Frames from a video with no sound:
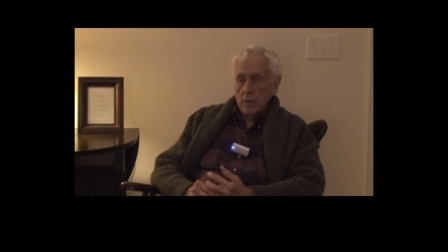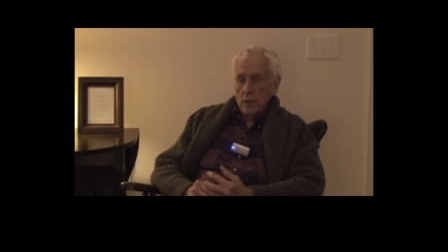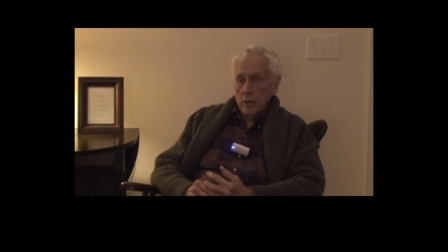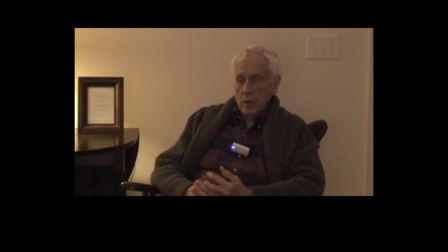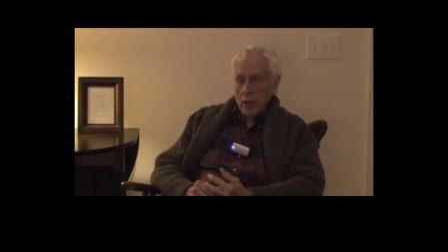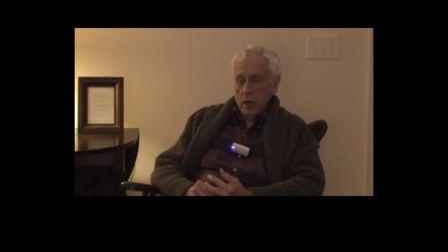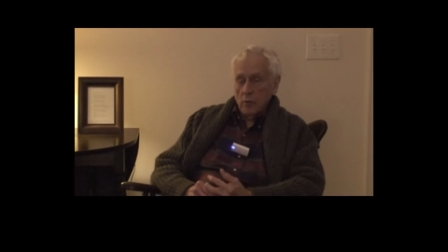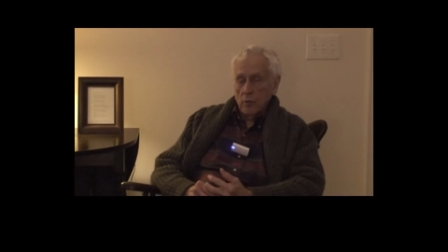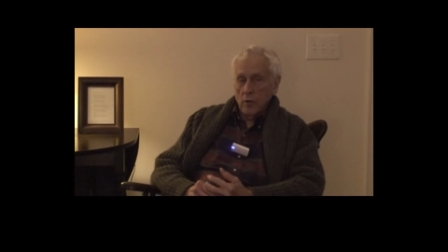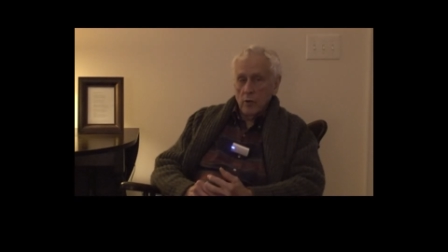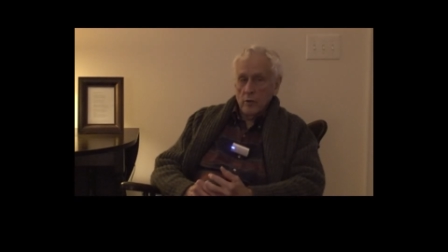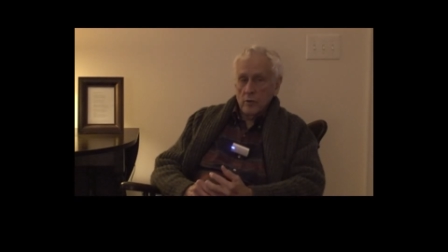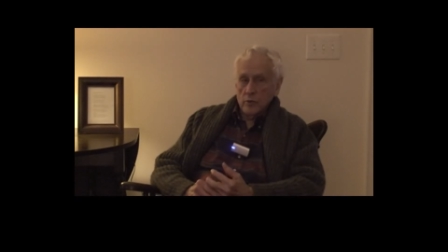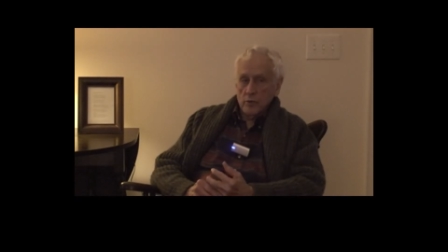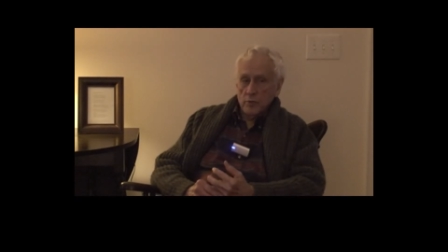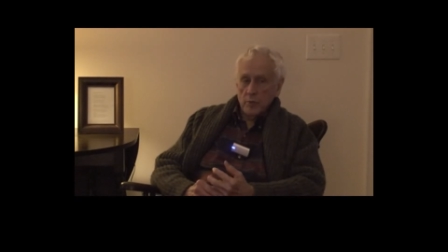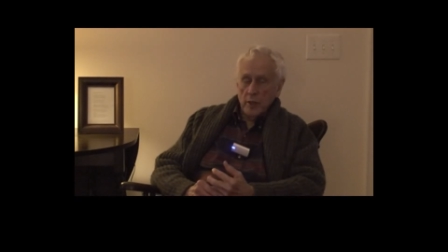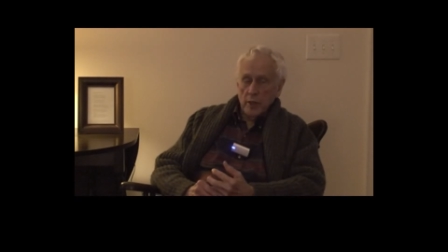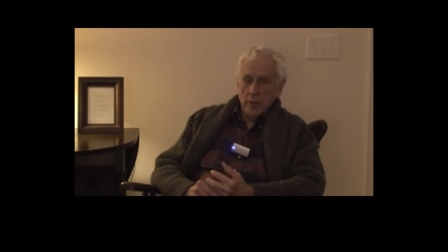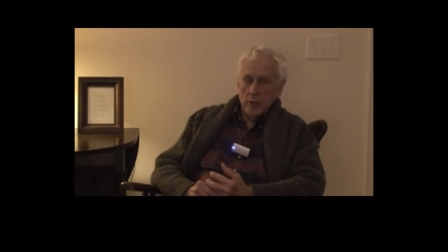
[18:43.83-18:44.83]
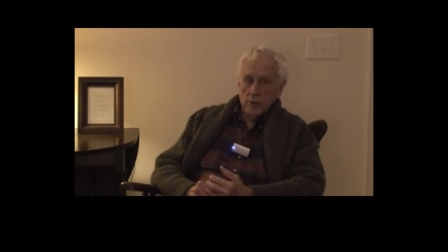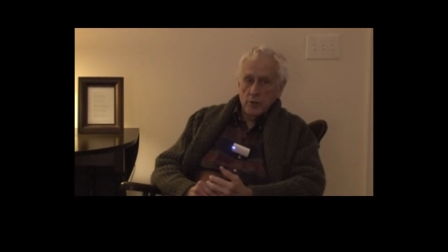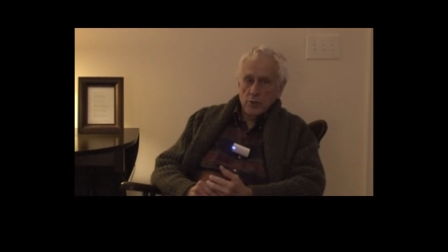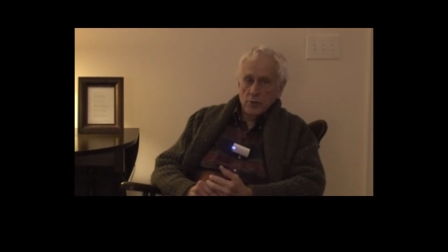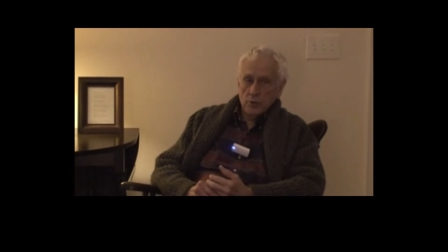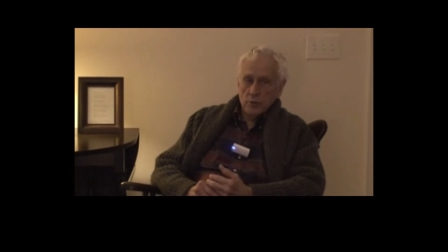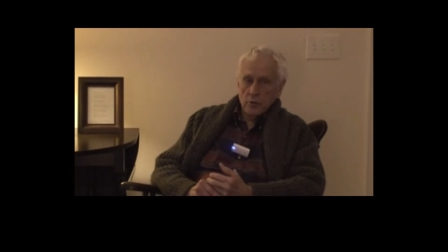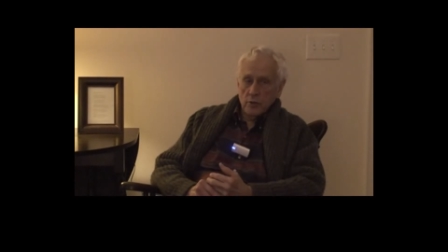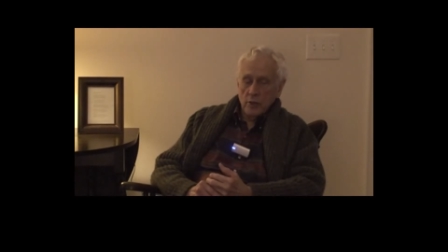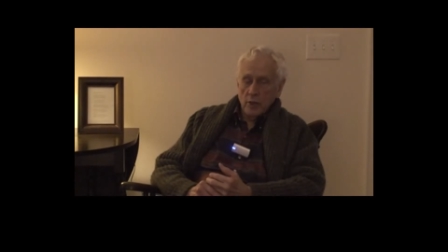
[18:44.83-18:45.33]
and our work was making
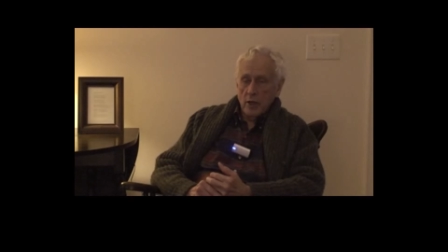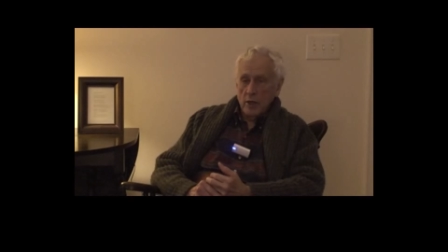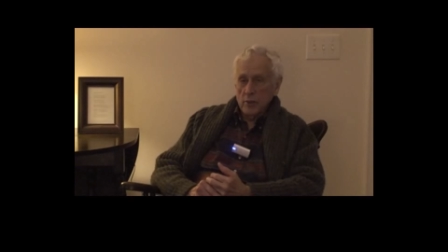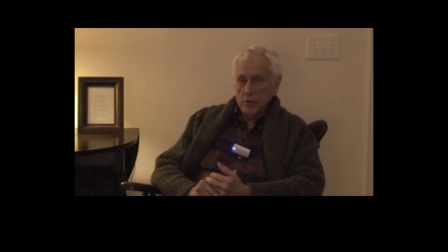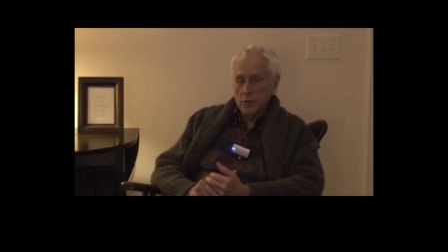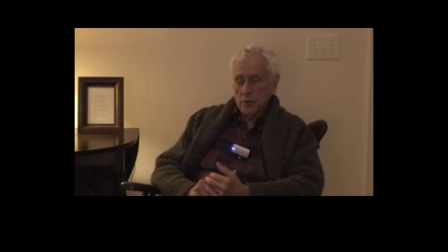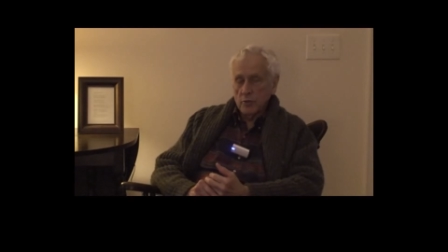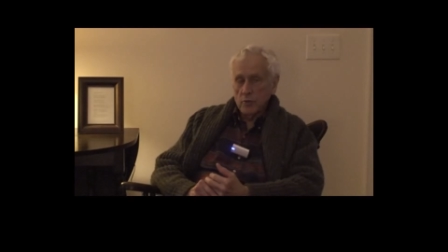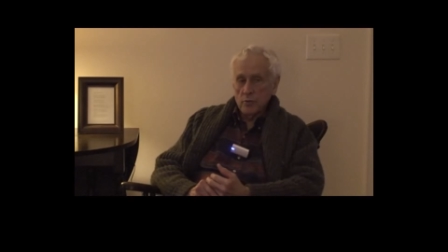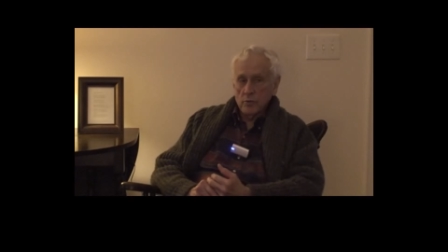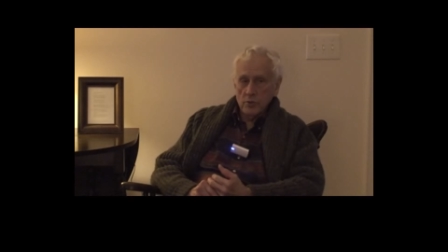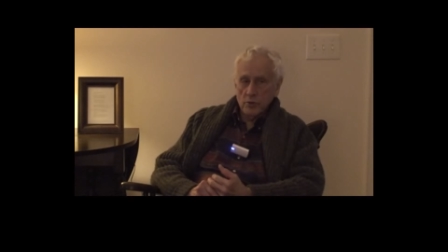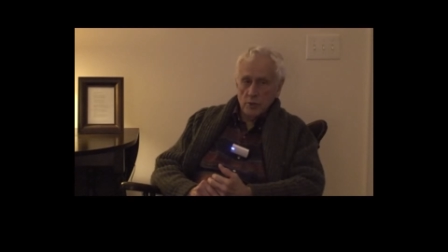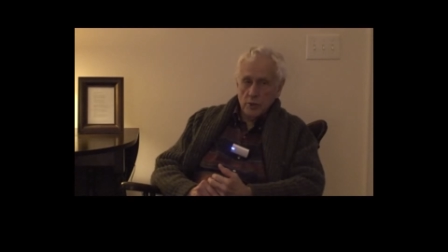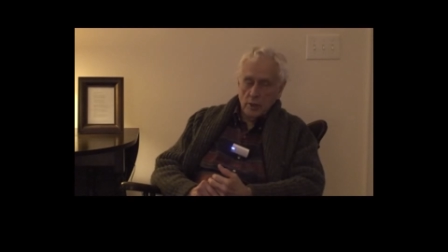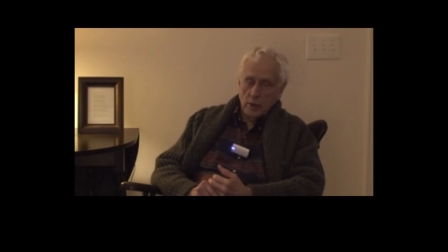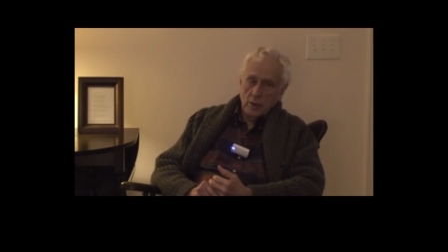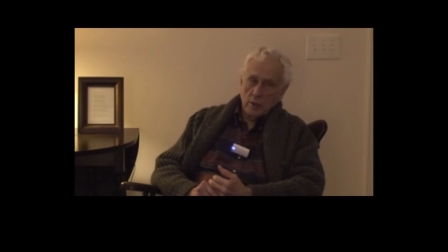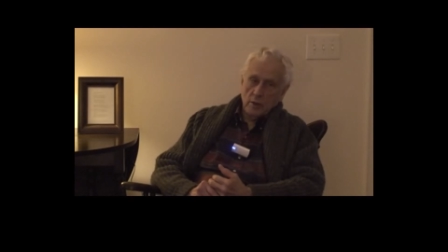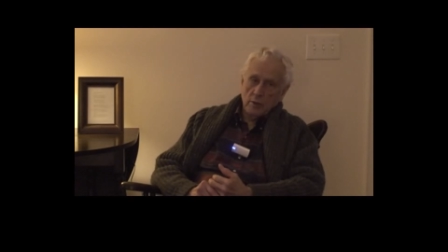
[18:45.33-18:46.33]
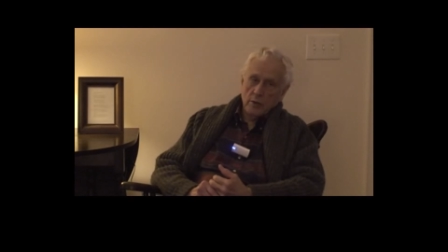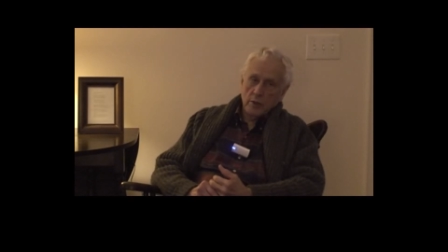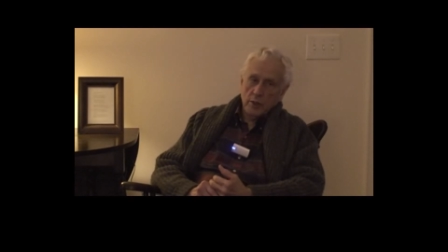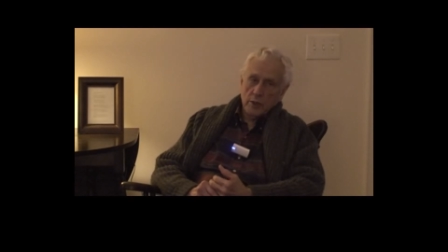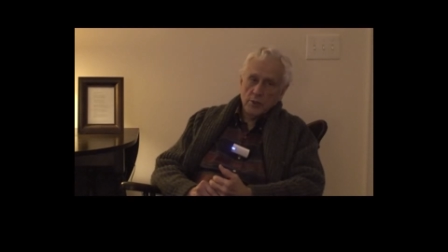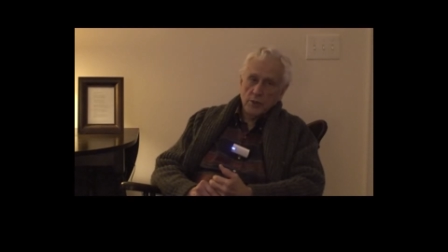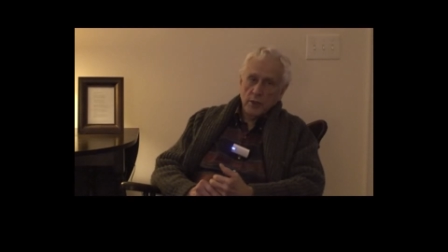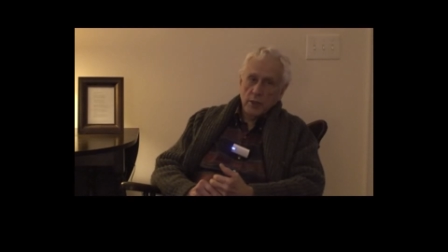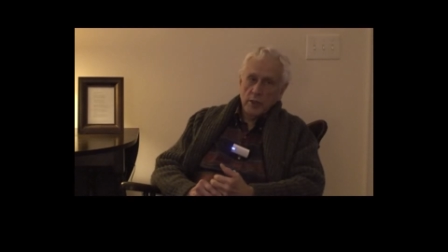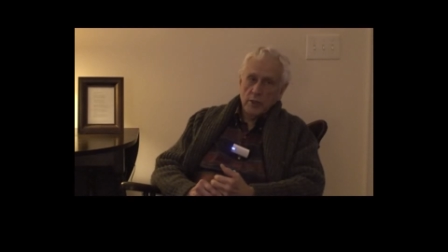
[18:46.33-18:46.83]
sure that our students got a good
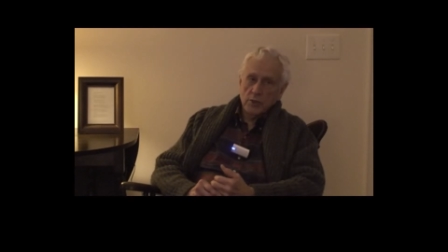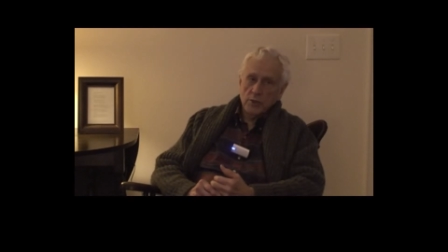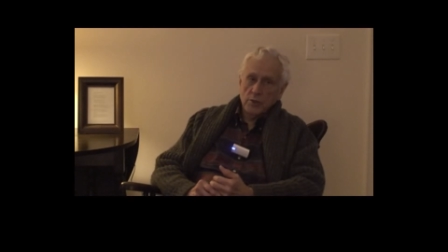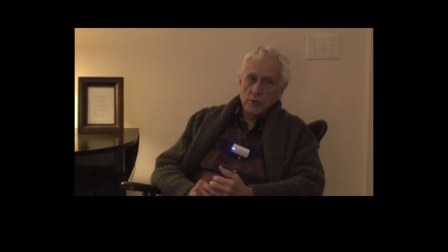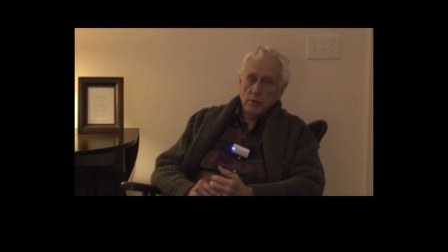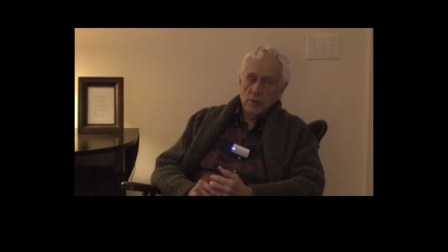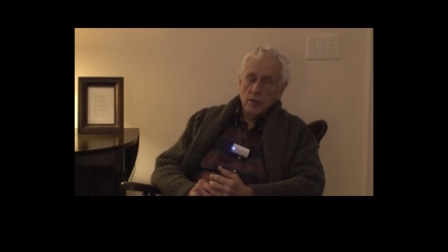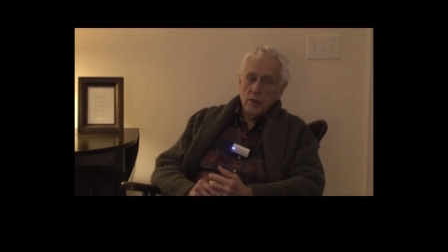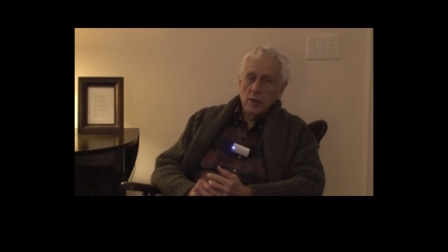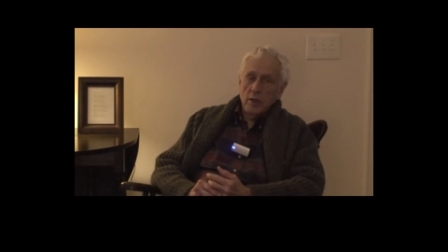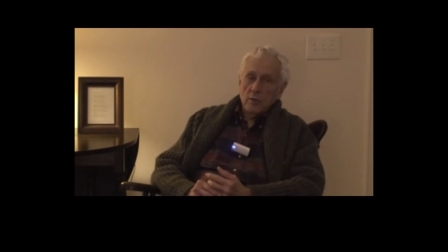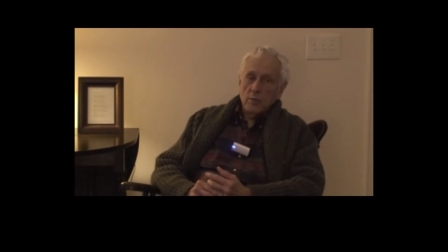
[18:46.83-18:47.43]
education.